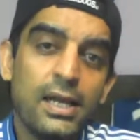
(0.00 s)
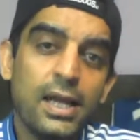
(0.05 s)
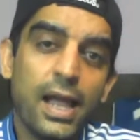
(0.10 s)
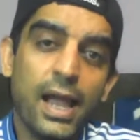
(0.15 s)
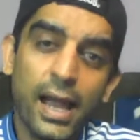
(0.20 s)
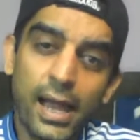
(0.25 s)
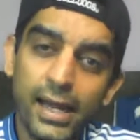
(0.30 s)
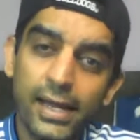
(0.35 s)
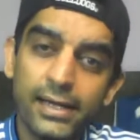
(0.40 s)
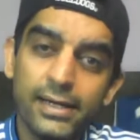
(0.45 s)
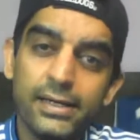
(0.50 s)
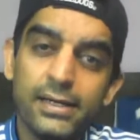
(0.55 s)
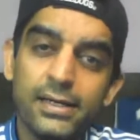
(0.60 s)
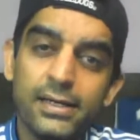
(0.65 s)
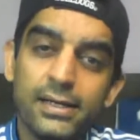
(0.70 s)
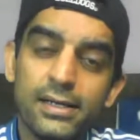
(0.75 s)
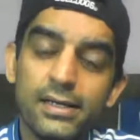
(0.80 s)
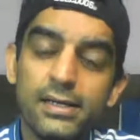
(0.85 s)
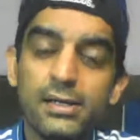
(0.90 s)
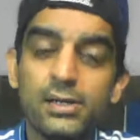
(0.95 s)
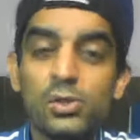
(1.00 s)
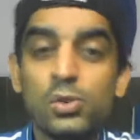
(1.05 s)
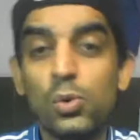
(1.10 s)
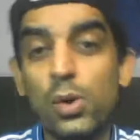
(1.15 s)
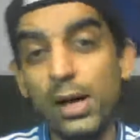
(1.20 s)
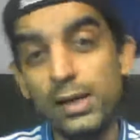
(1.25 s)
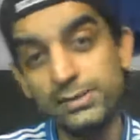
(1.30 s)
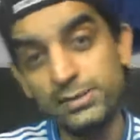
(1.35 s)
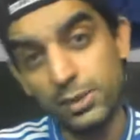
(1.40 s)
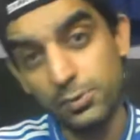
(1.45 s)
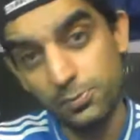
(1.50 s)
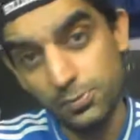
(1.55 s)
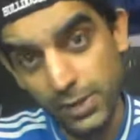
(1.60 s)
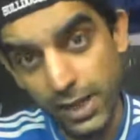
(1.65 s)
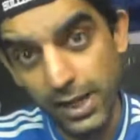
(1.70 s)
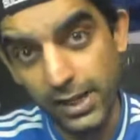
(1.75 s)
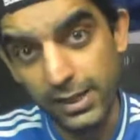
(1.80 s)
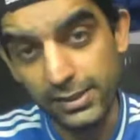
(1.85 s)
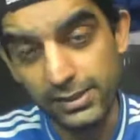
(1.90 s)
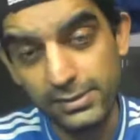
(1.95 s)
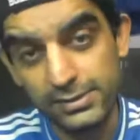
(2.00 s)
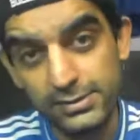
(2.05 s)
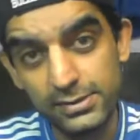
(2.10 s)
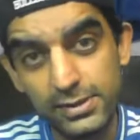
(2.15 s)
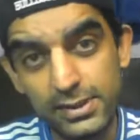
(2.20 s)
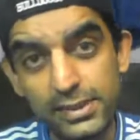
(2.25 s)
And to our surprise,